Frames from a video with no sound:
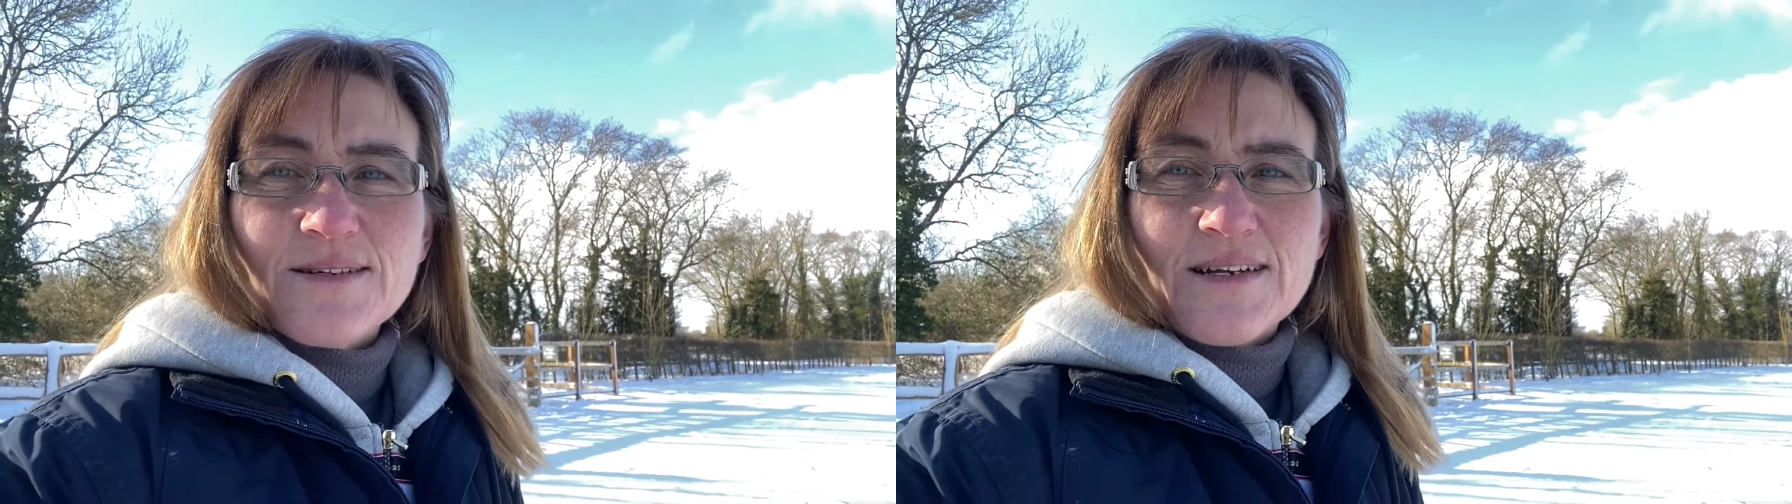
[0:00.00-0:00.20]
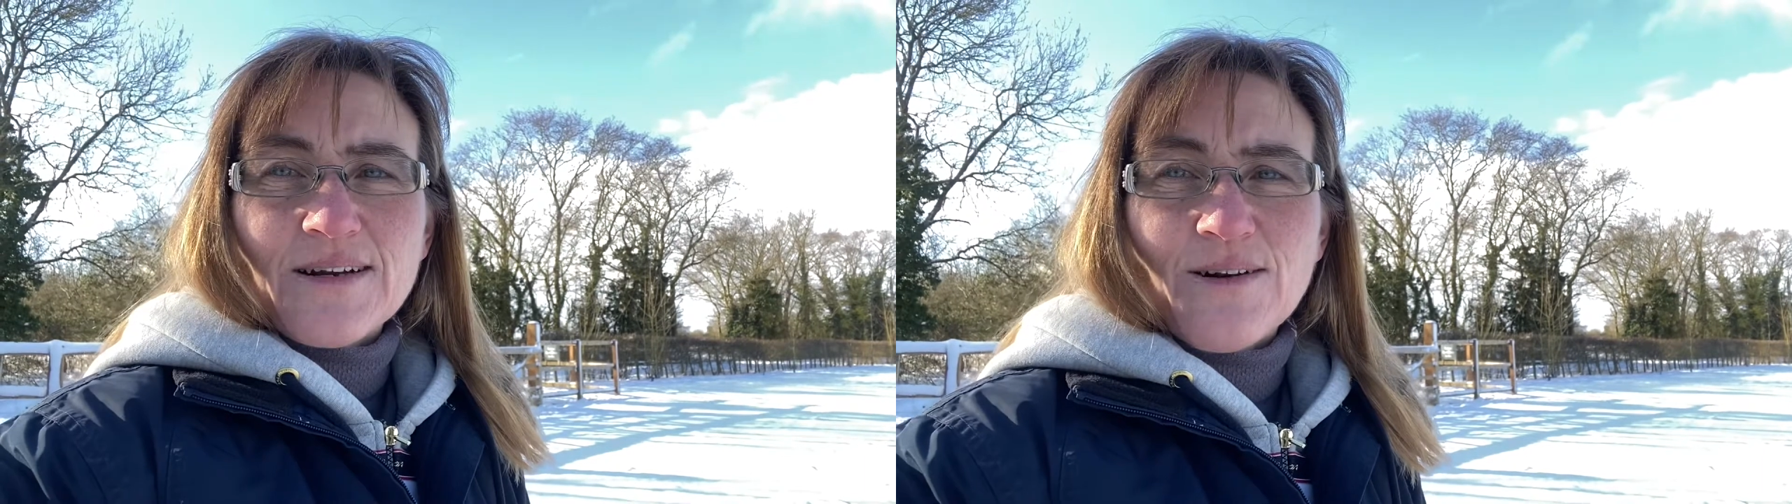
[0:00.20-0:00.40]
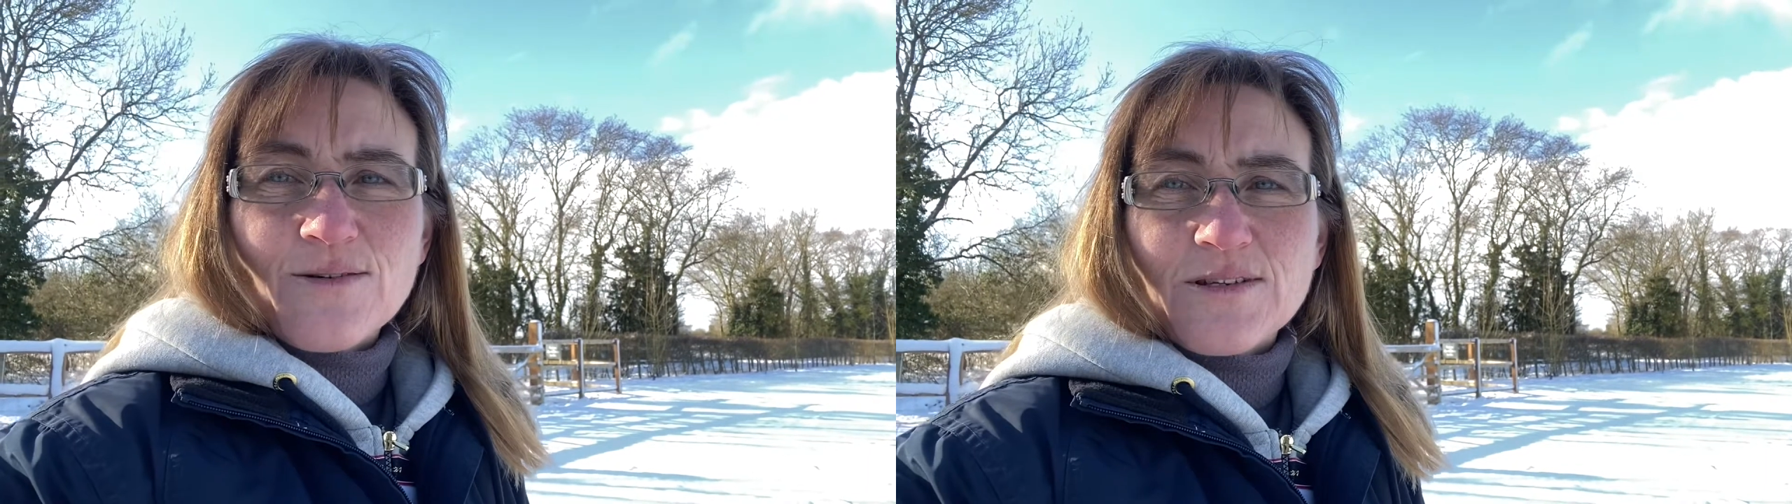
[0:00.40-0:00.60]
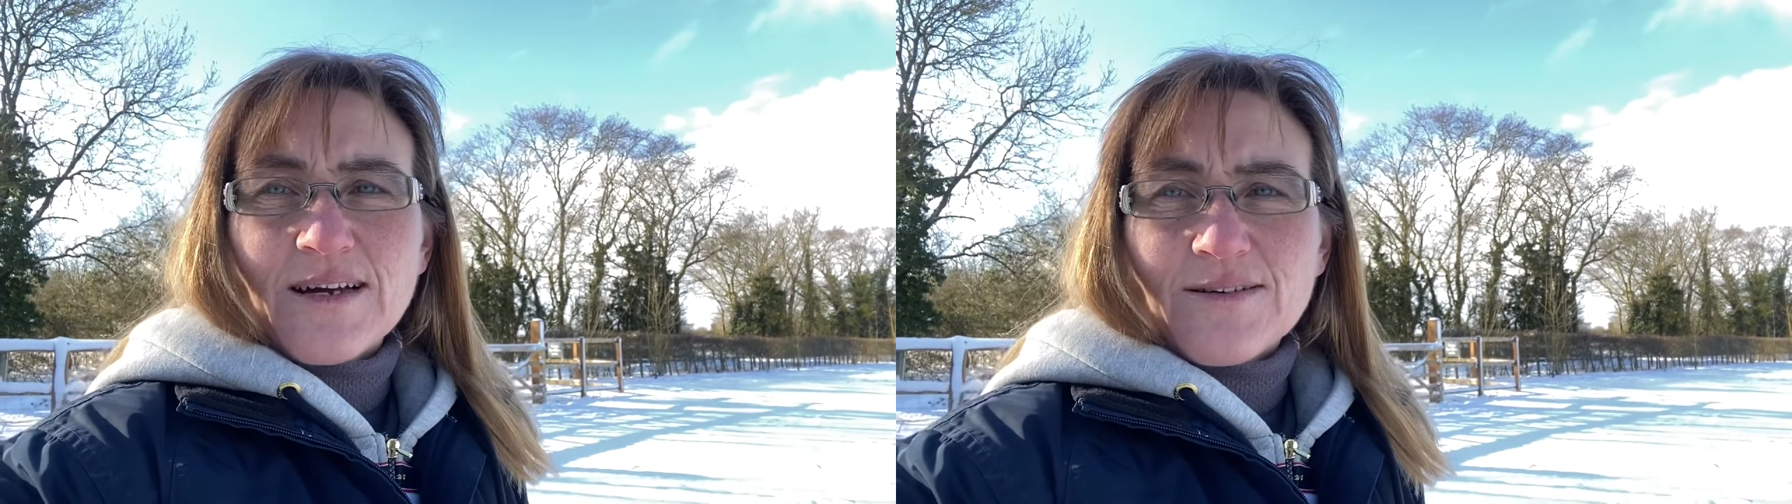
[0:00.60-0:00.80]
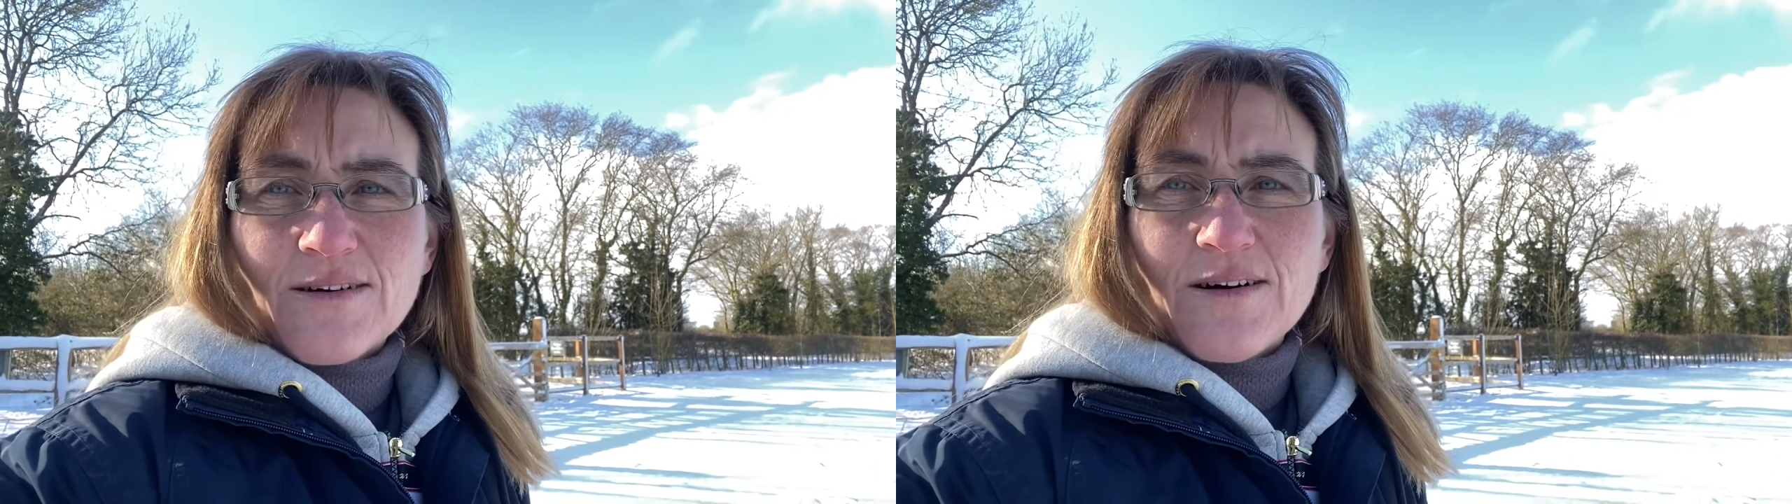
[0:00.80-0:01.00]

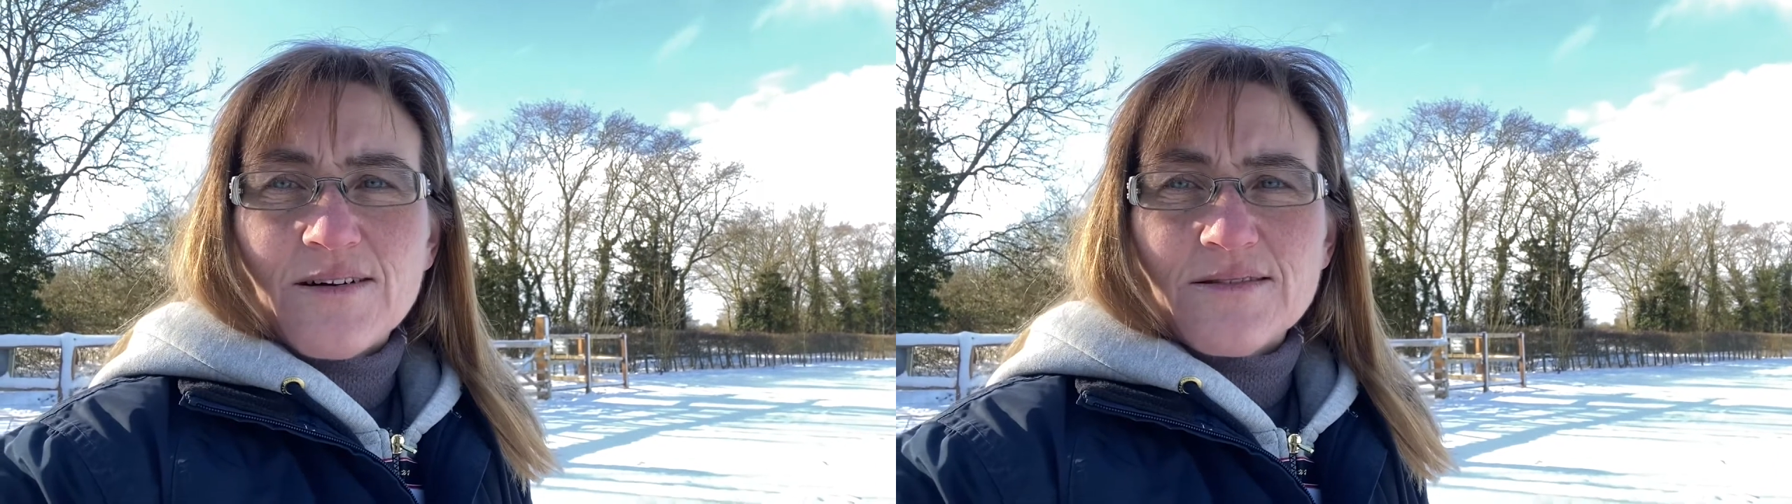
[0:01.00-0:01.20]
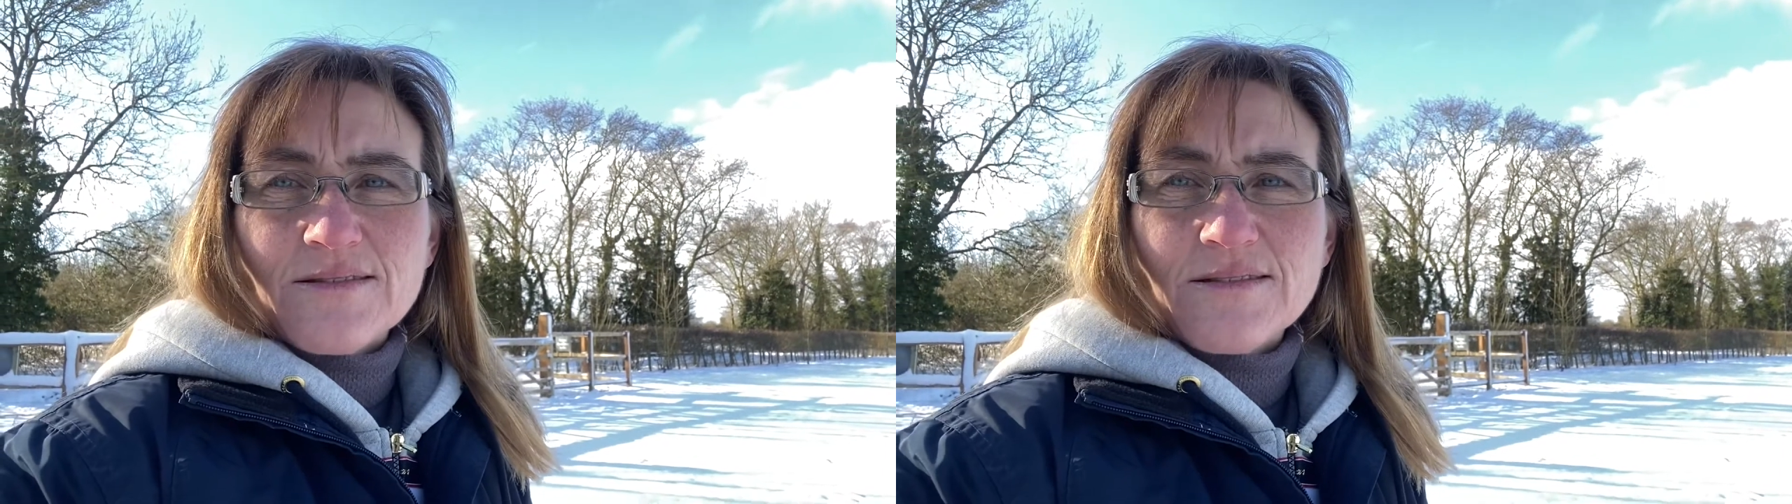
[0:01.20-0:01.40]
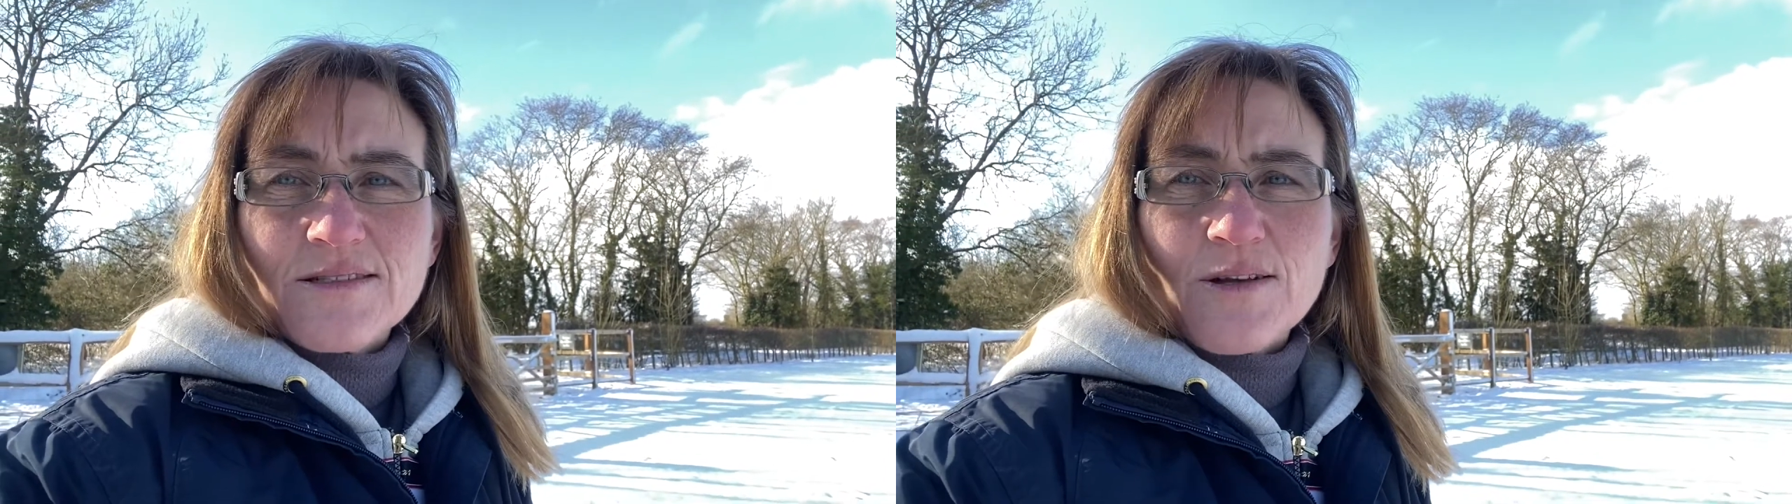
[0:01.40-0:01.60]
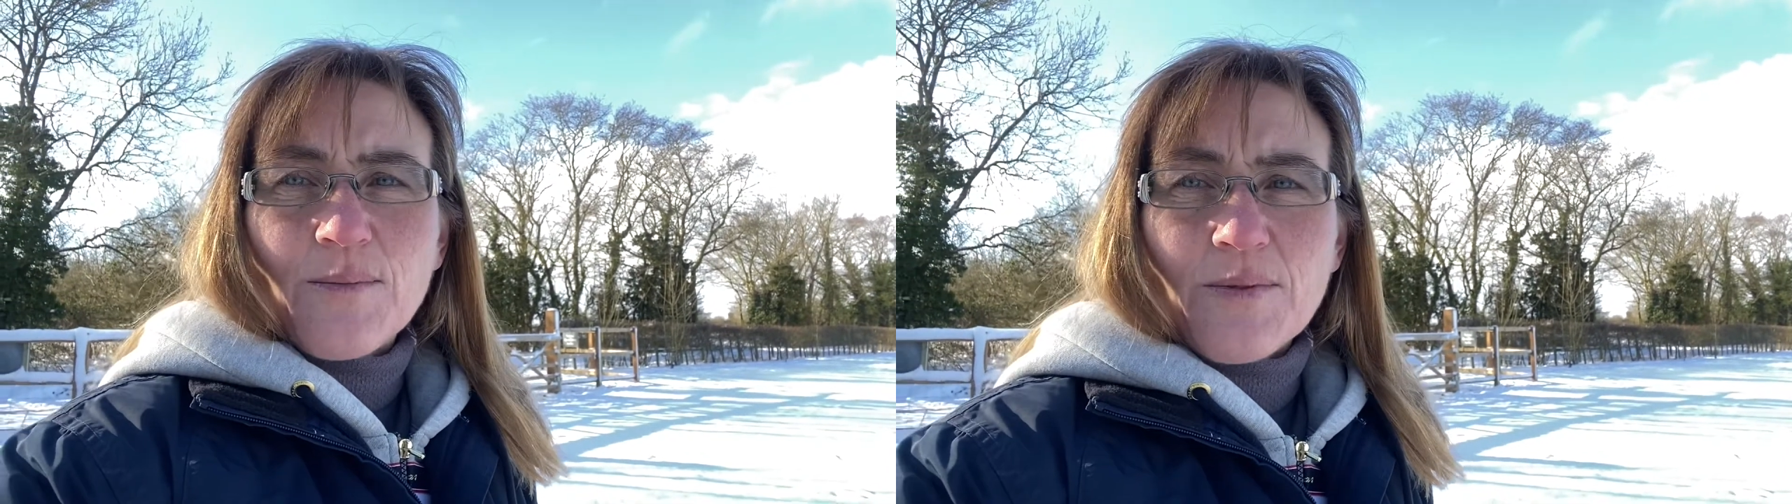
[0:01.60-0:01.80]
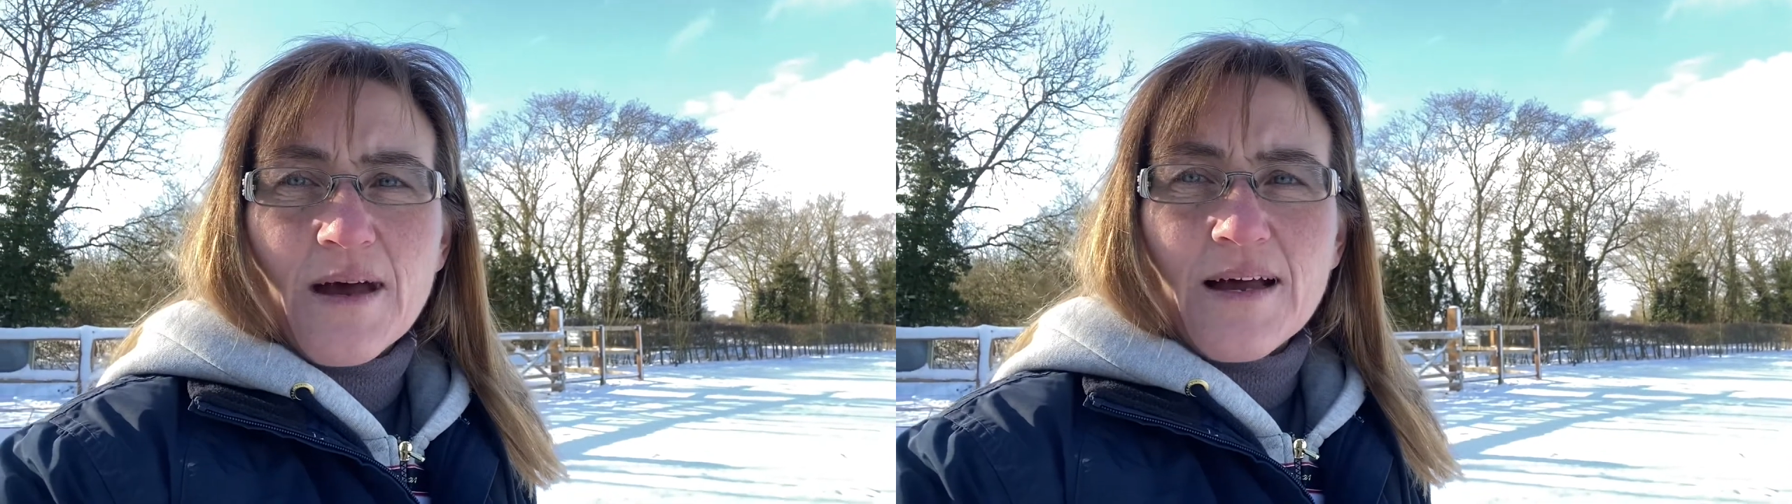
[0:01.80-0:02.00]
Lockdown can't
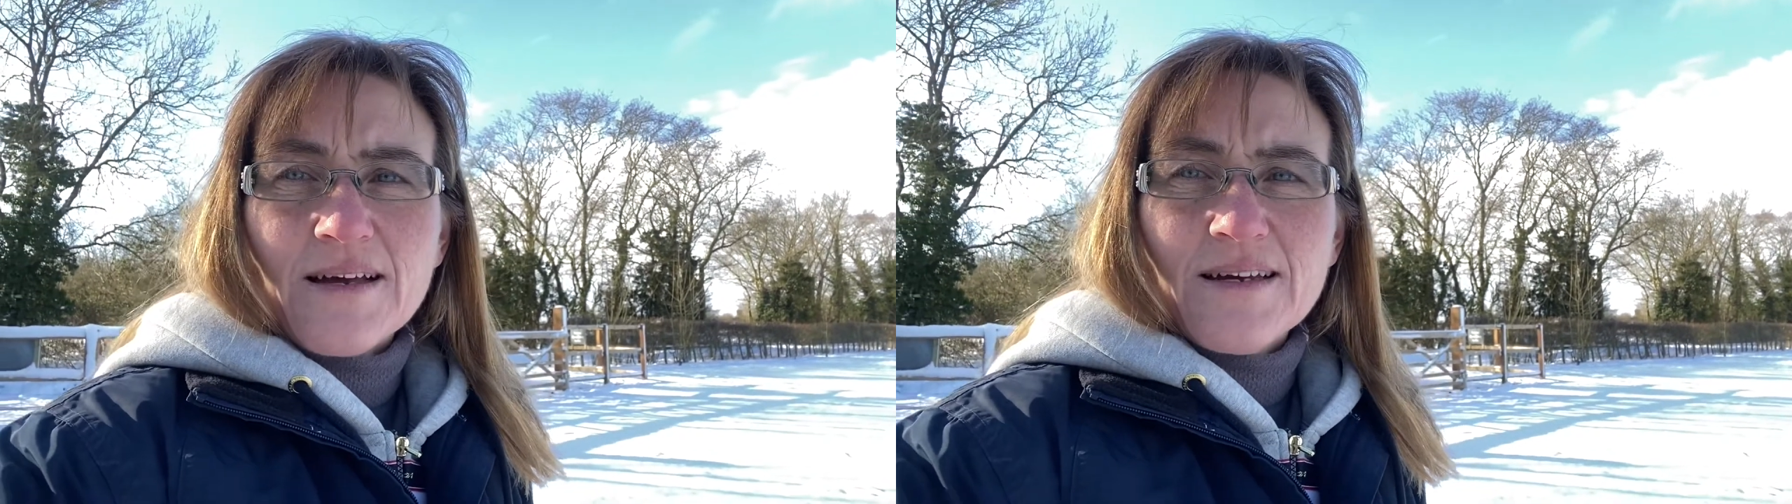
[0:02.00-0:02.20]
stop that.